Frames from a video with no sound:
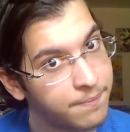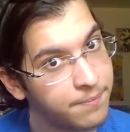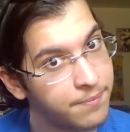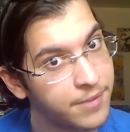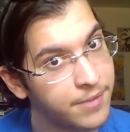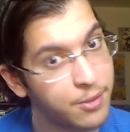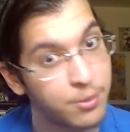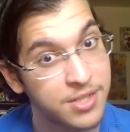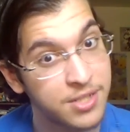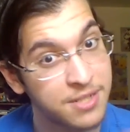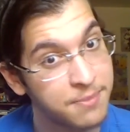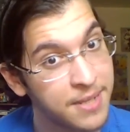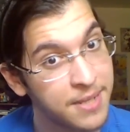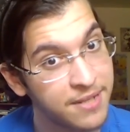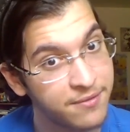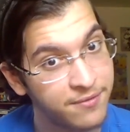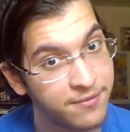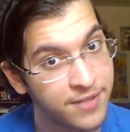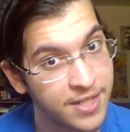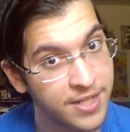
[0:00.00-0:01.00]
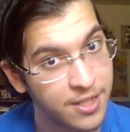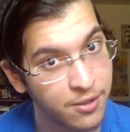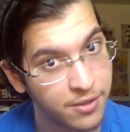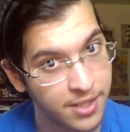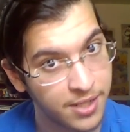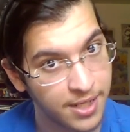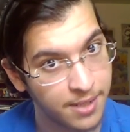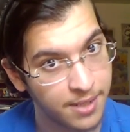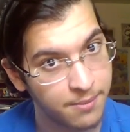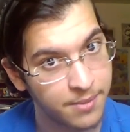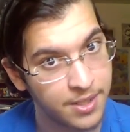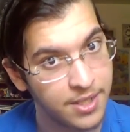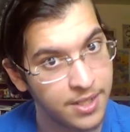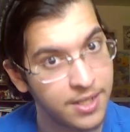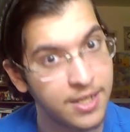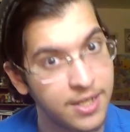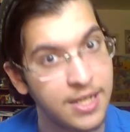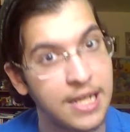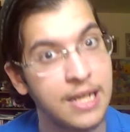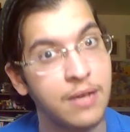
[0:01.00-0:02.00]
It wasn't a bad video game.
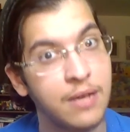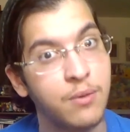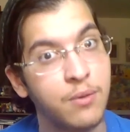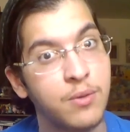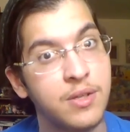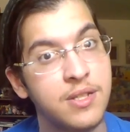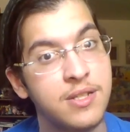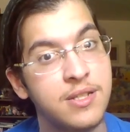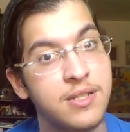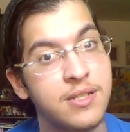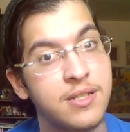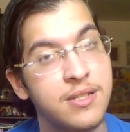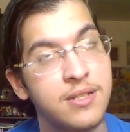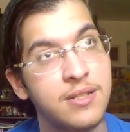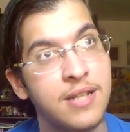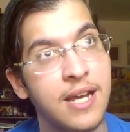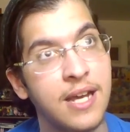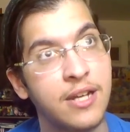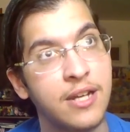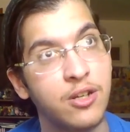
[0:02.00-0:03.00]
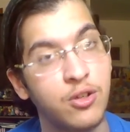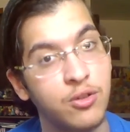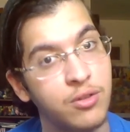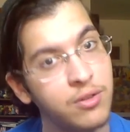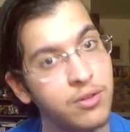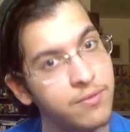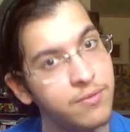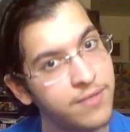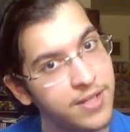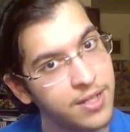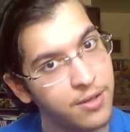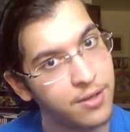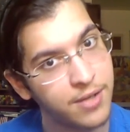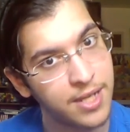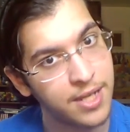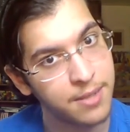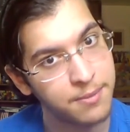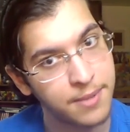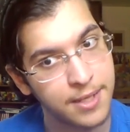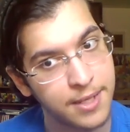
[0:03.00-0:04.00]
It was not a good video
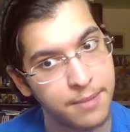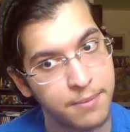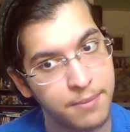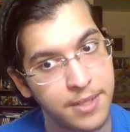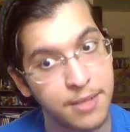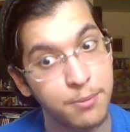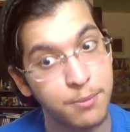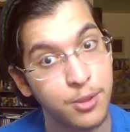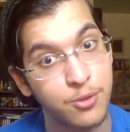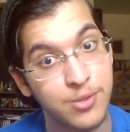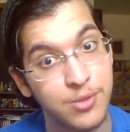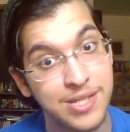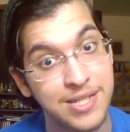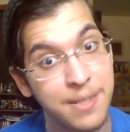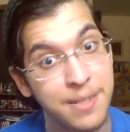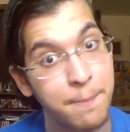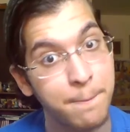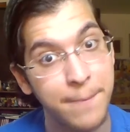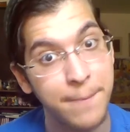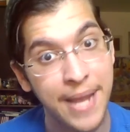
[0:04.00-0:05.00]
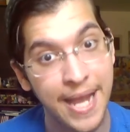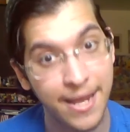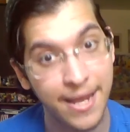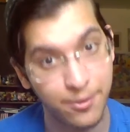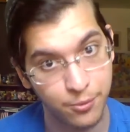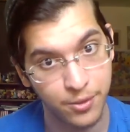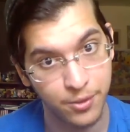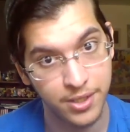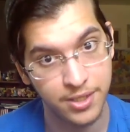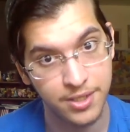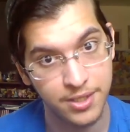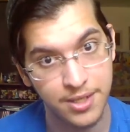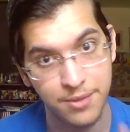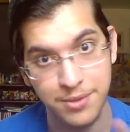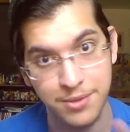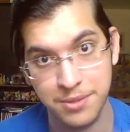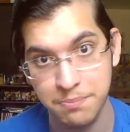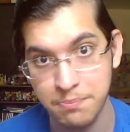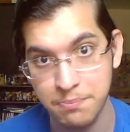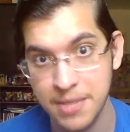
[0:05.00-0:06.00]
game in my opinion, but it wasn't a bad one. It
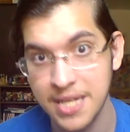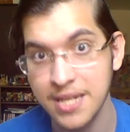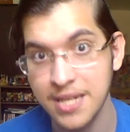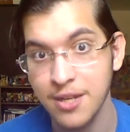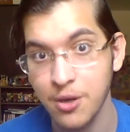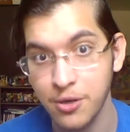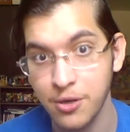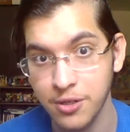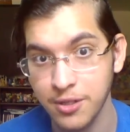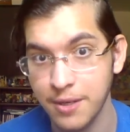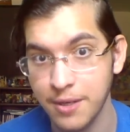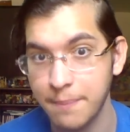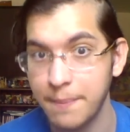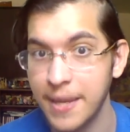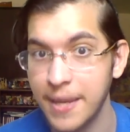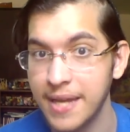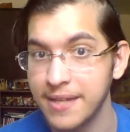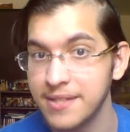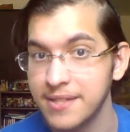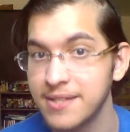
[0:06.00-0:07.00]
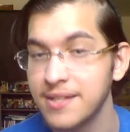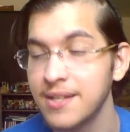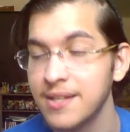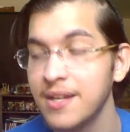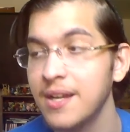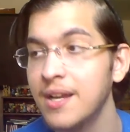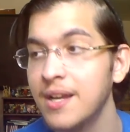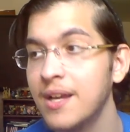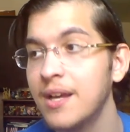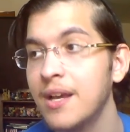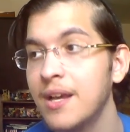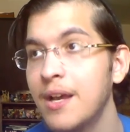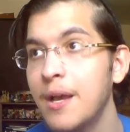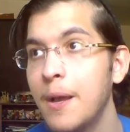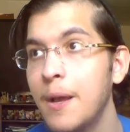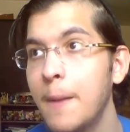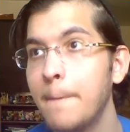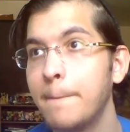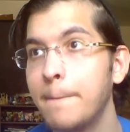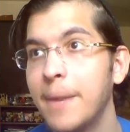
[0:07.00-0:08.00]
was mediocre at best.
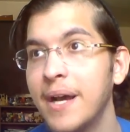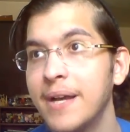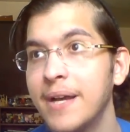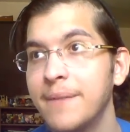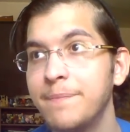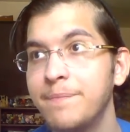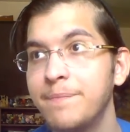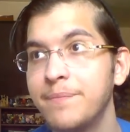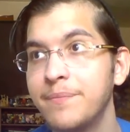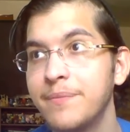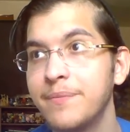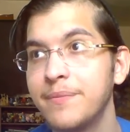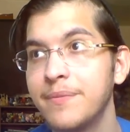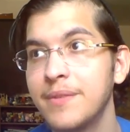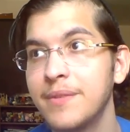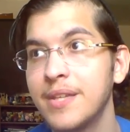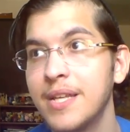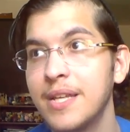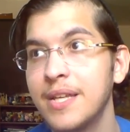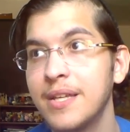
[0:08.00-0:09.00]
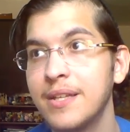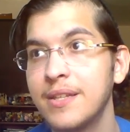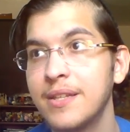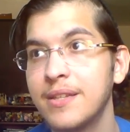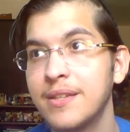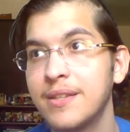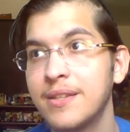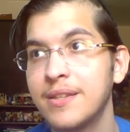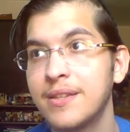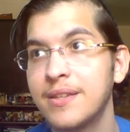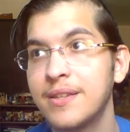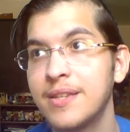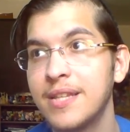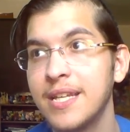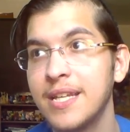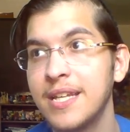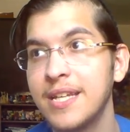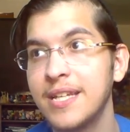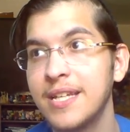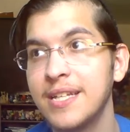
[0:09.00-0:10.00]
But
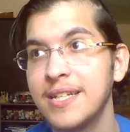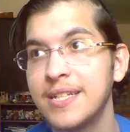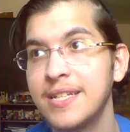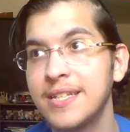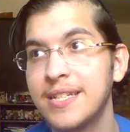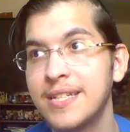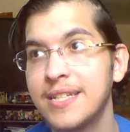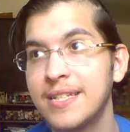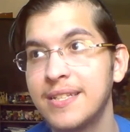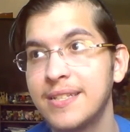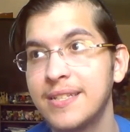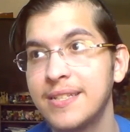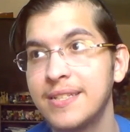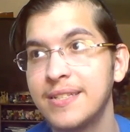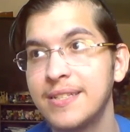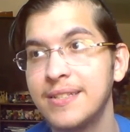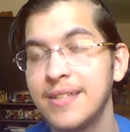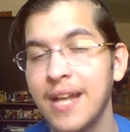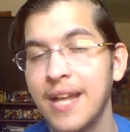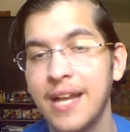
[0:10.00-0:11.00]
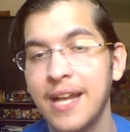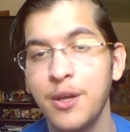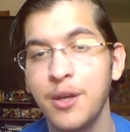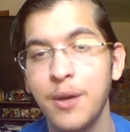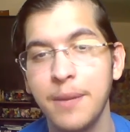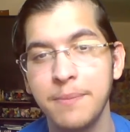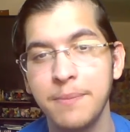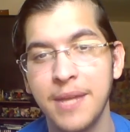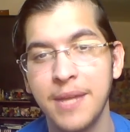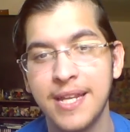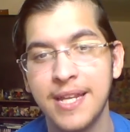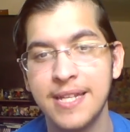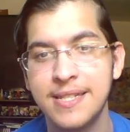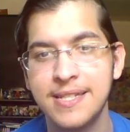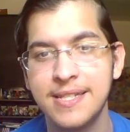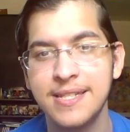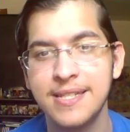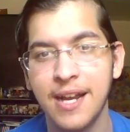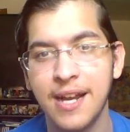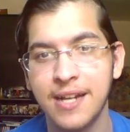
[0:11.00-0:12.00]
I know I'm like, it
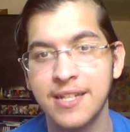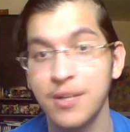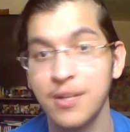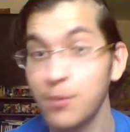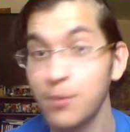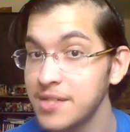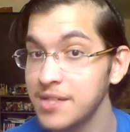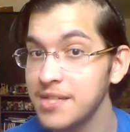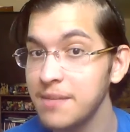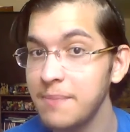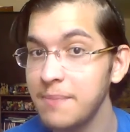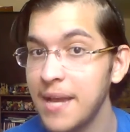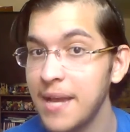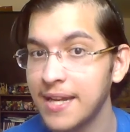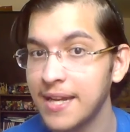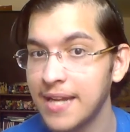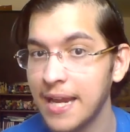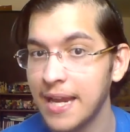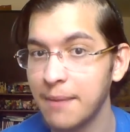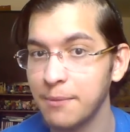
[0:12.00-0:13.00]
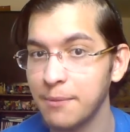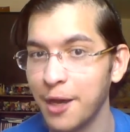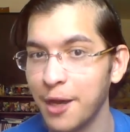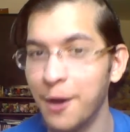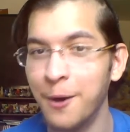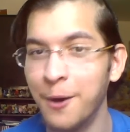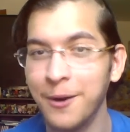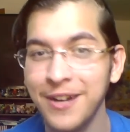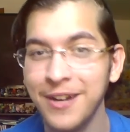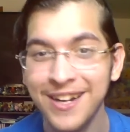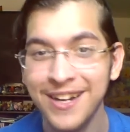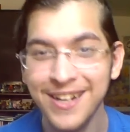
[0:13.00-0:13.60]
sucked. It wasn't a bad game though.